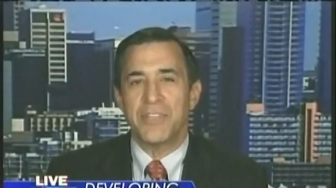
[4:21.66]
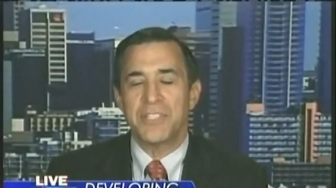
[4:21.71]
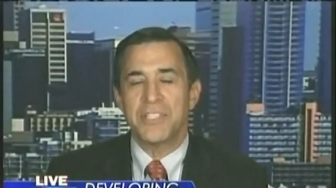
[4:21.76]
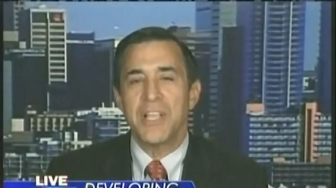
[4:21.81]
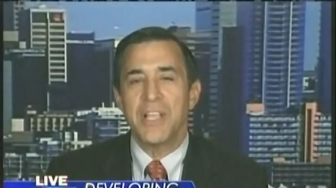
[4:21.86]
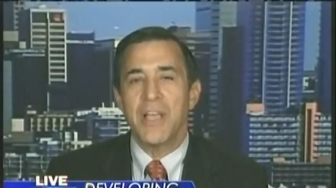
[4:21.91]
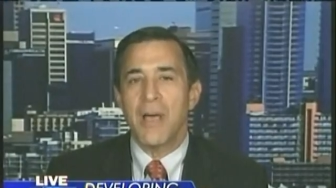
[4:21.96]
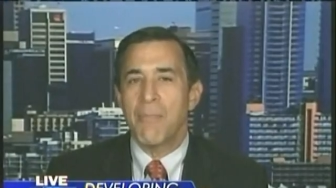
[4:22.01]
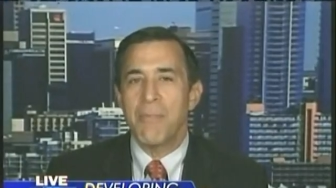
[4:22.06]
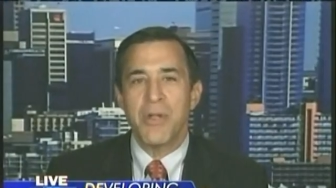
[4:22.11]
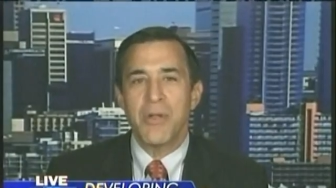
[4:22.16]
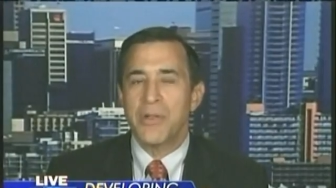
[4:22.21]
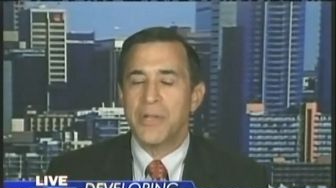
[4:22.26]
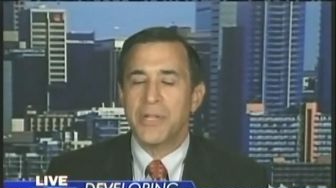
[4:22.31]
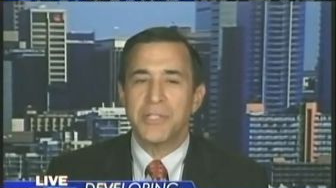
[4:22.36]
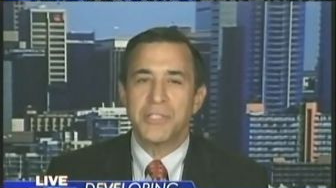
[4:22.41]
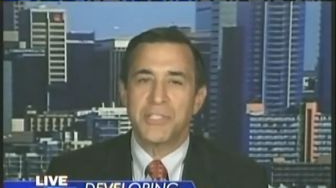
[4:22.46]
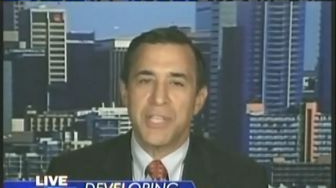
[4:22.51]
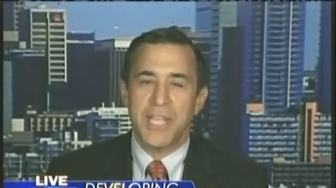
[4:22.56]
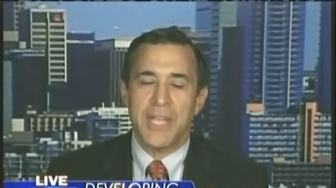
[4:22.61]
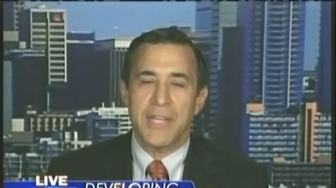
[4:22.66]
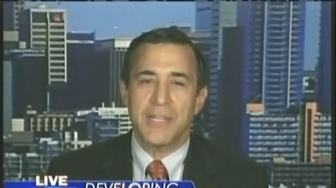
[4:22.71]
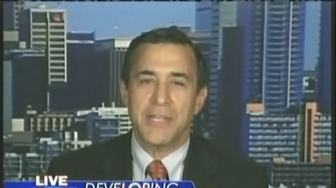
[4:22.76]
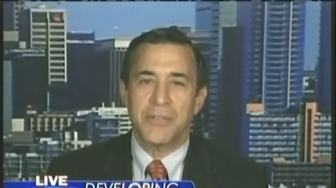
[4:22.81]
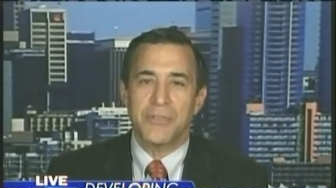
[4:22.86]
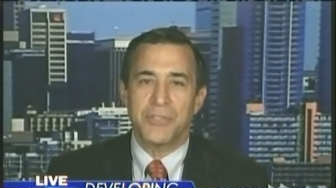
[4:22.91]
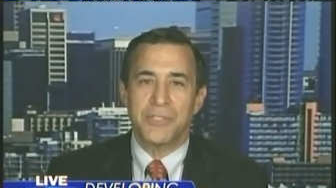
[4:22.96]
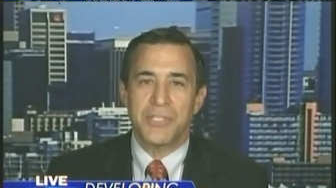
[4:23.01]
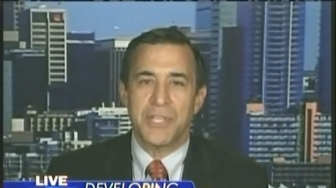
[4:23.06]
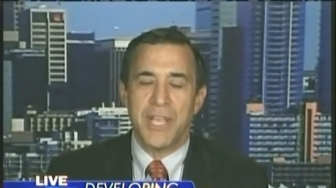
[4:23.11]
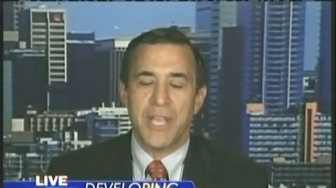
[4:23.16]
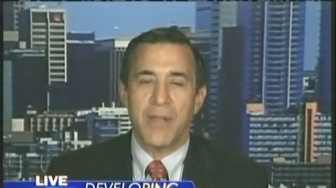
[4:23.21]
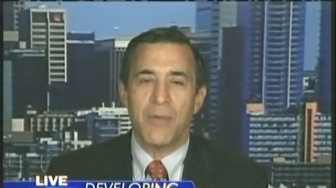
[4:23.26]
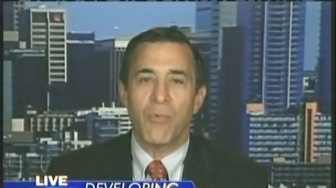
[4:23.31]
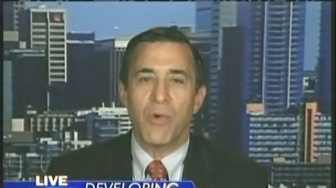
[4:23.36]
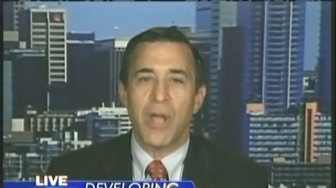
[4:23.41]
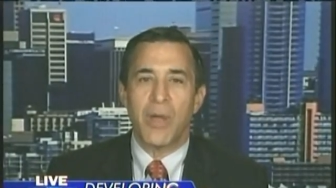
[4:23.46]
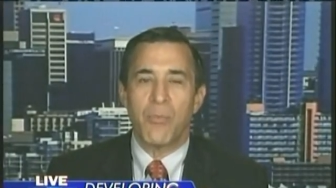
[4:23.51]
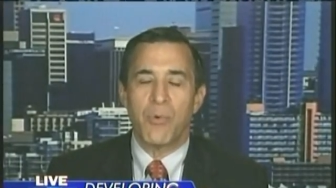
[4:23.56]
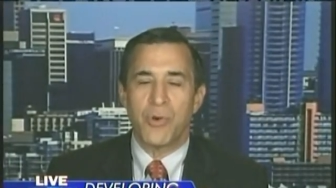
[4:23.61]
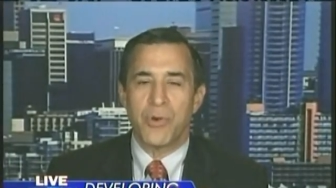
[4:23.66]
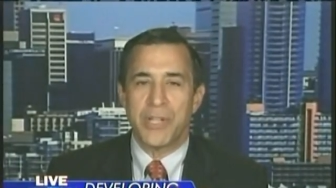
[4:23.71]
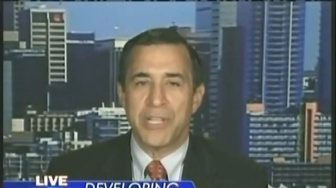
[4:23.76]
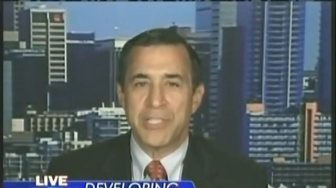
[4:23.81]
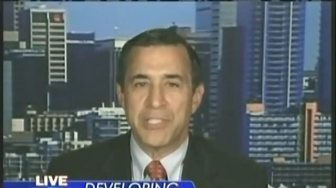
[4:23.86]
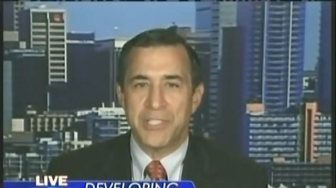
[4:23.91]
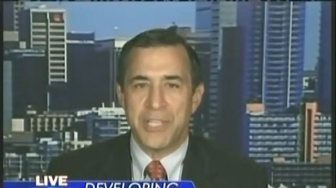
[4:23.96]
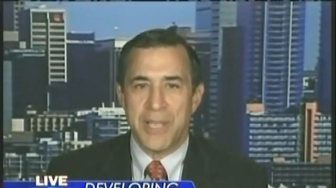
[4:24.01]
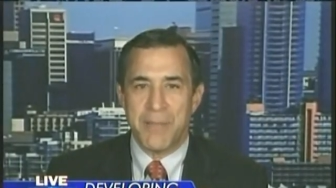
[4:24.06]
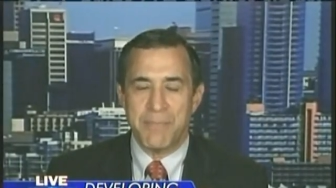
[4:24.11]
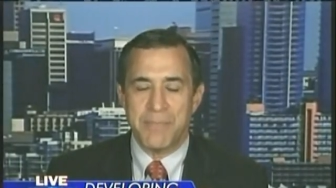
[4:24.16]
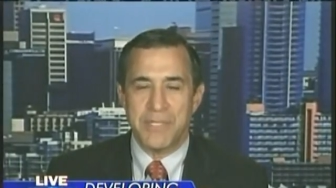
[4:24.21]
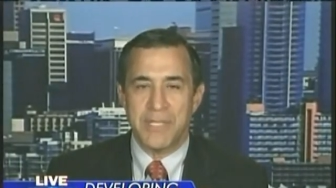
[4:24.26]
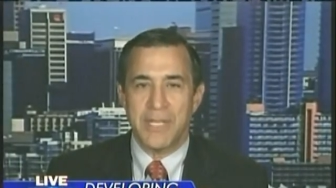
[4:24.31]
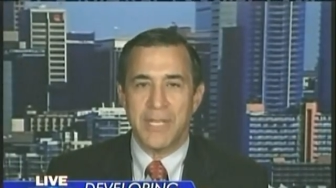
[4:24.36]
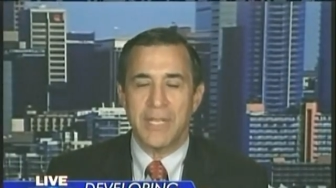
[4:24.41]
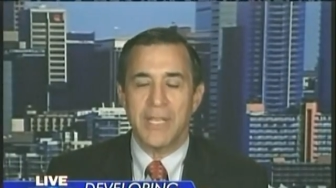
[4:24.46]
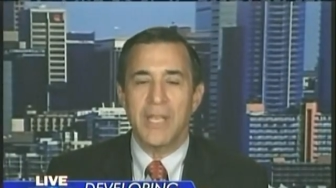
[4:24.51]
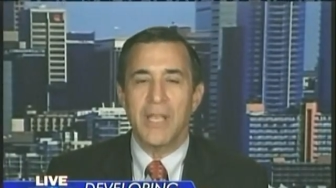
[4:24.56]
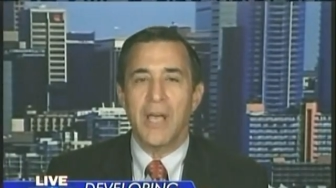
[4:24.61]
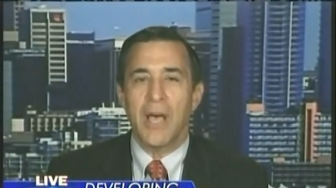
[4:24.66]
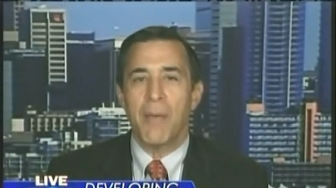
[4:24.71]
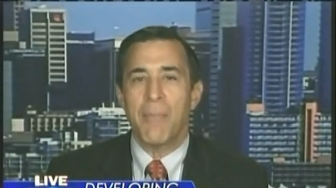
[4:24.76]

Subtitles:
is Americans can't understand why we're exempting